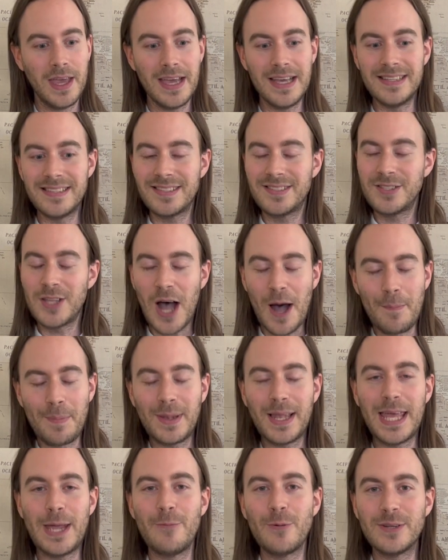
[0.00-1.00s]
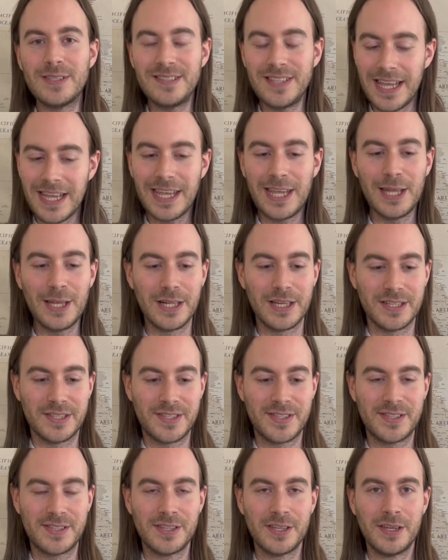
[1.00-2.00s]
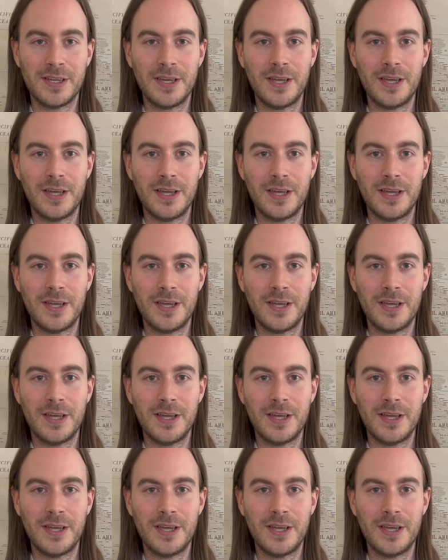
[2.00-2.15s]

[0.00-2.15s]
is doubly ridiculous.